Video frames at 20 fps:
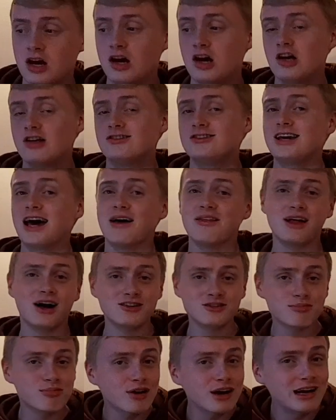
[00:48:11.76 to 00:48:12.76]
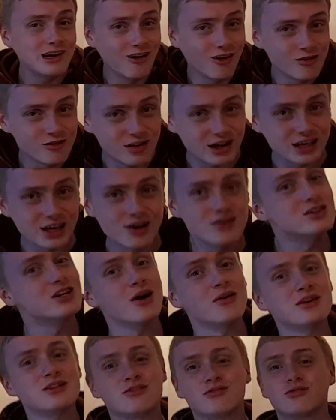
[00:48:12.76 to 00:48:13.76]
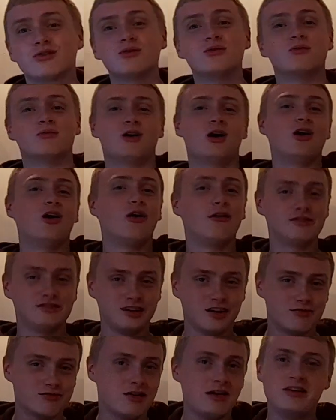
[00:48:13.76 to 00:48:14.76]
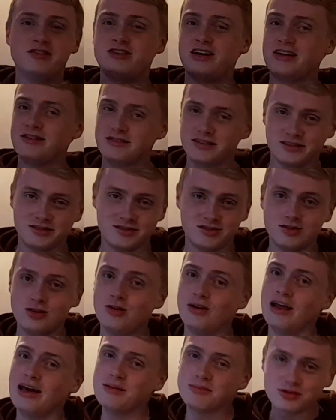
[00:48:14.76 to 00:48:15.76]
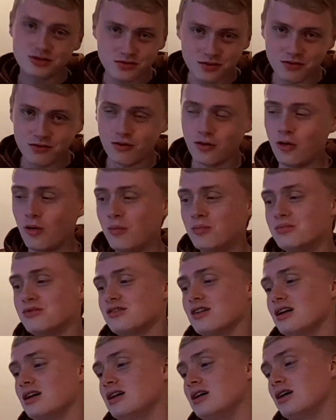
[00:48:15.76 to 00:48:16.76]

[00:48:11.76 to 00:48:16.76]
So yeah, that was a pretty long video going through a lot of stuff, right? Changes, new Labour's reforms,